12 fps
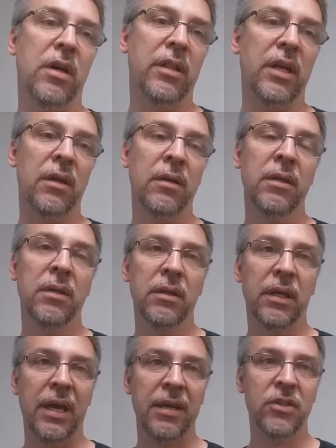on there.
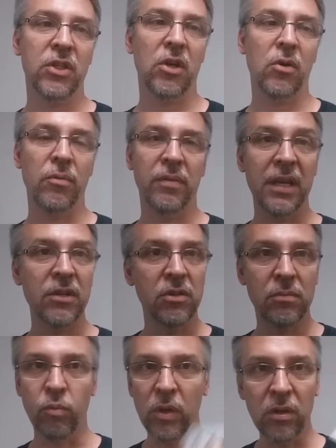Okay, so they
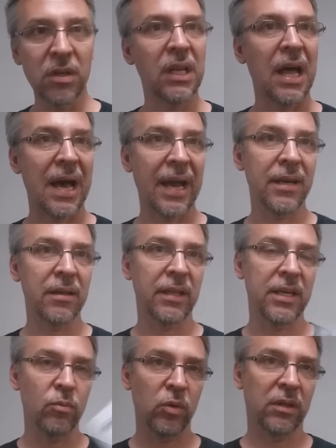will glide,
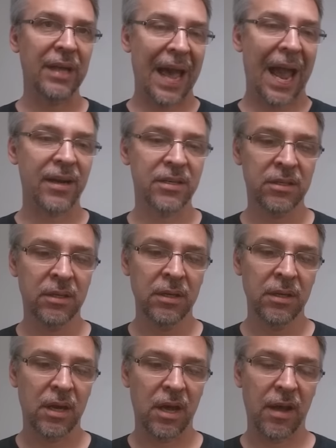they will act
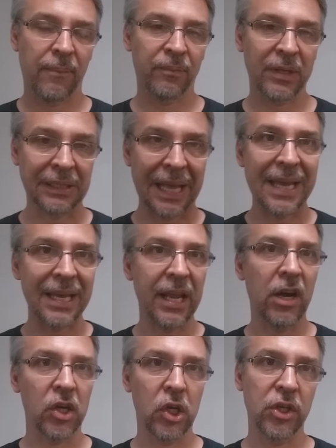um, like an
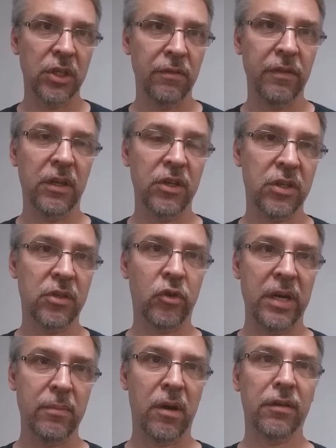air cushion finish
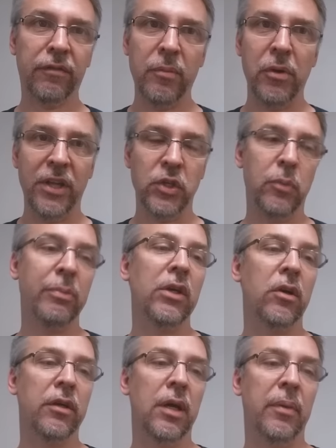trademarked from United States
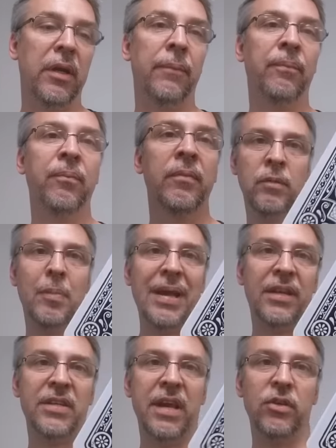Playing Card Company. The
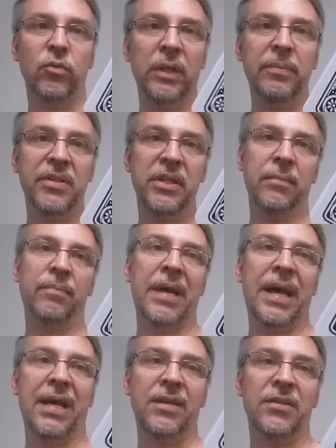back design is really busy,
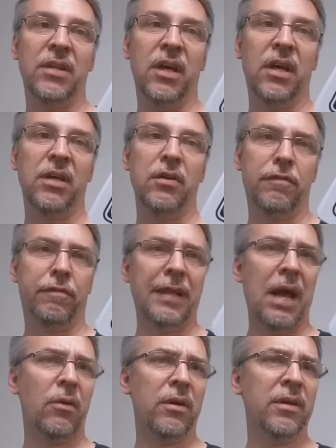has uh, your
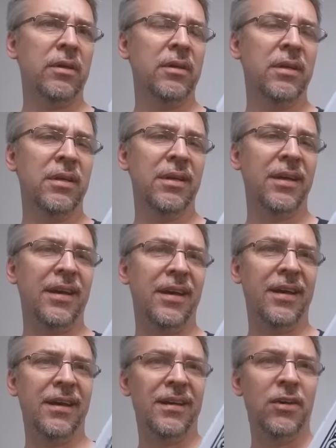flowered
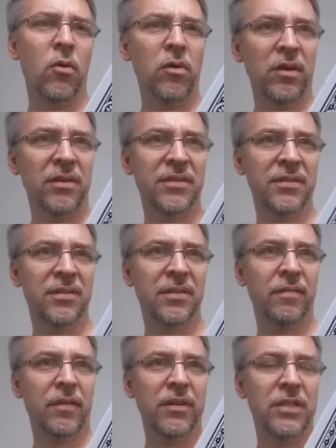uh, corners,
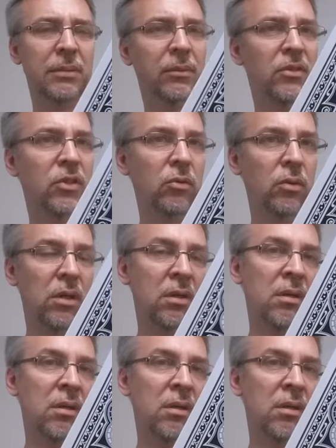very similar to